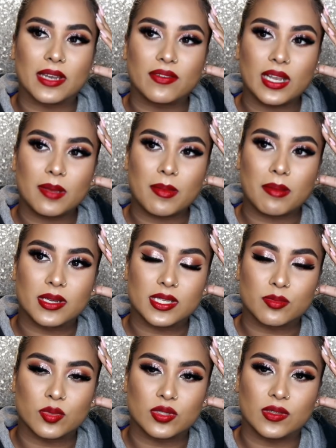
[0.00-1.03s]
but I feel like my
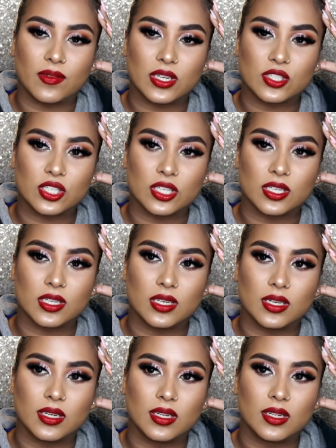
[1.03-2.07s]
biggest
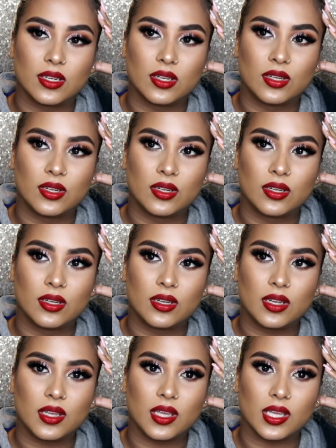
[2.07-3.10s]
motivation
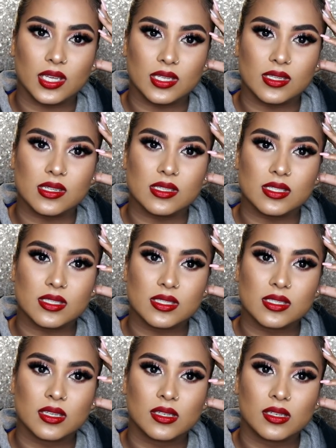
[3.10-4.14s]

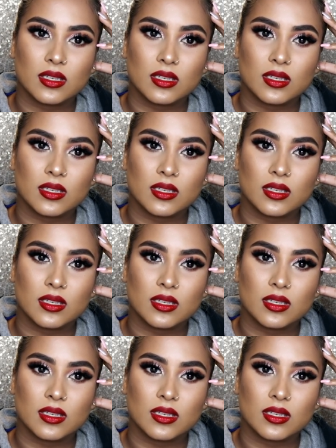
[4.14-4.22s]
is